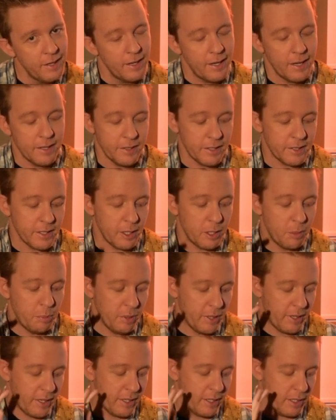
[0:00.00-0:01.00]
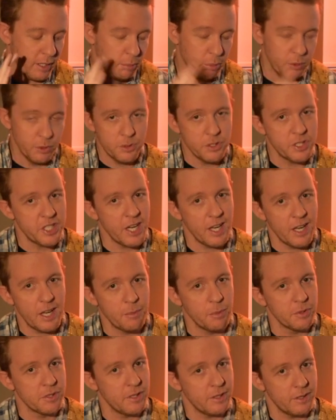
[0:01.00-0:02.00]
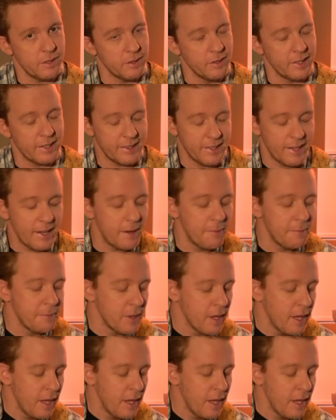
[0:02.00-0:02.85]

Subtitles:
and they go to play a blues jam or something like that,